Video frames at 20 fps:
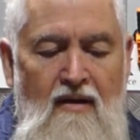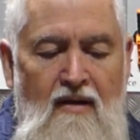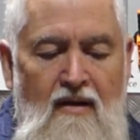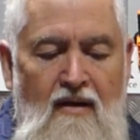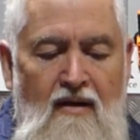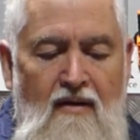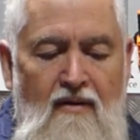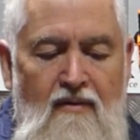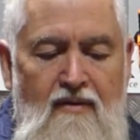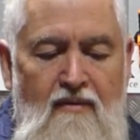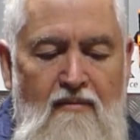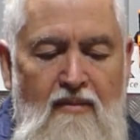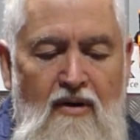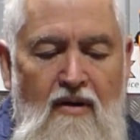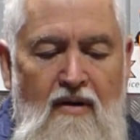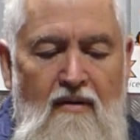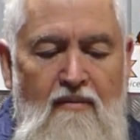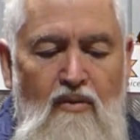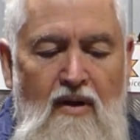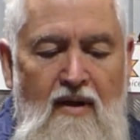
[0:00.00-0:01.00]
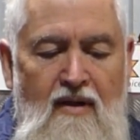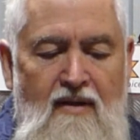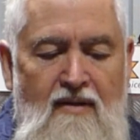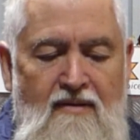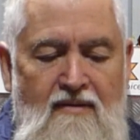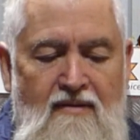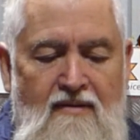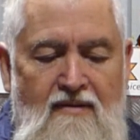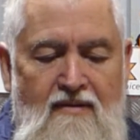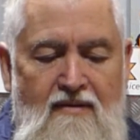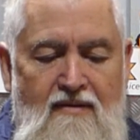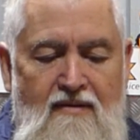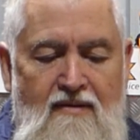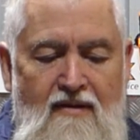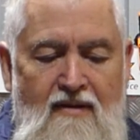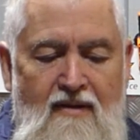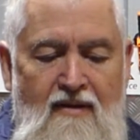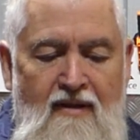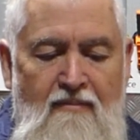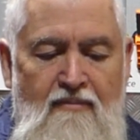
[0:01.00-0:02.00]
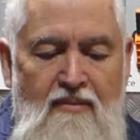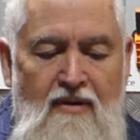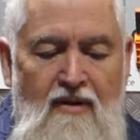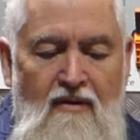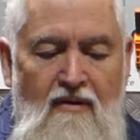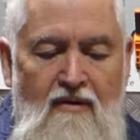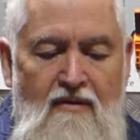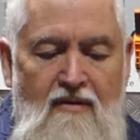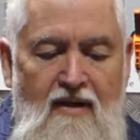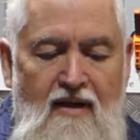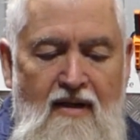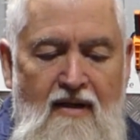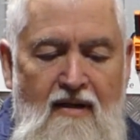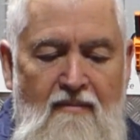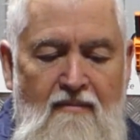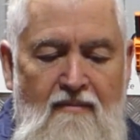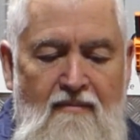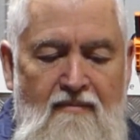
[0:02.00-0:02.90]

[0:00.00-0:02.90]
hold the bottom one, and nip the lock nut up.